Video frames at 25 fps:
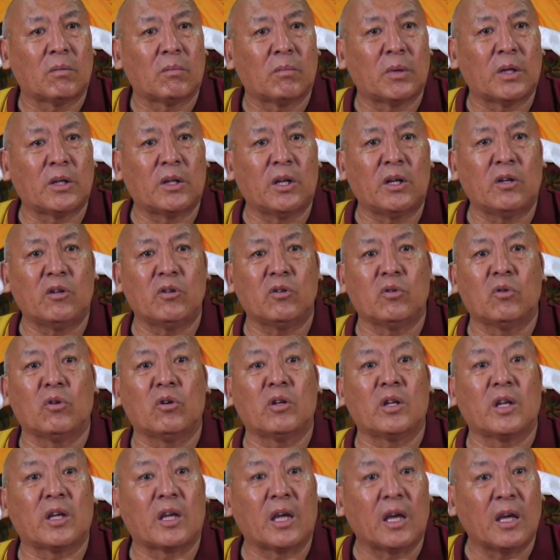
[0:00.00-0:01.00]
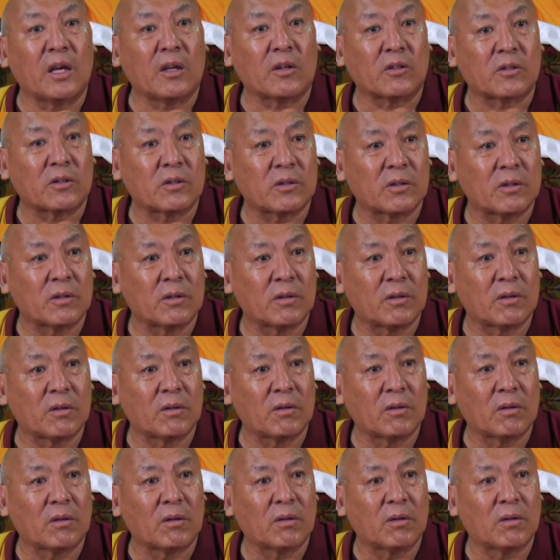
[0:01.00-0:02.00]
But that is not the case.
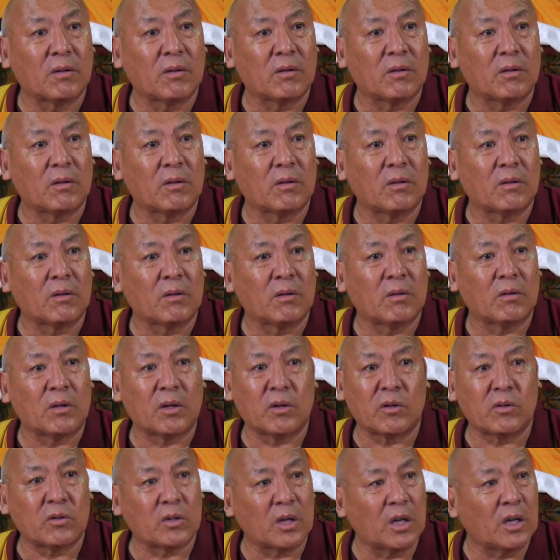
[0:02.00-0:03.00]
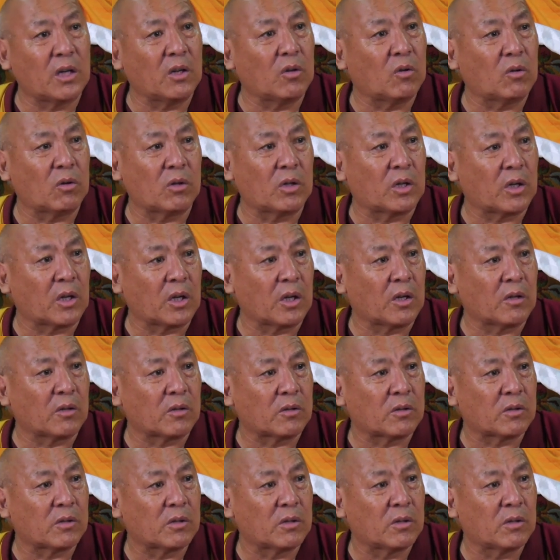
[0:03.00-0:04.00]
That is really not the
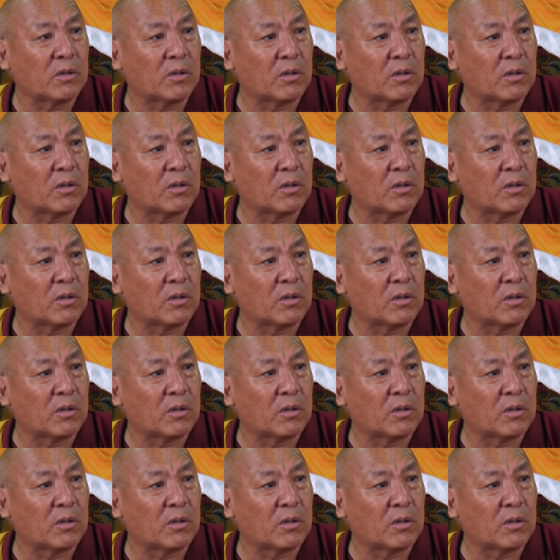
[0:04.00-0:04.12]
case.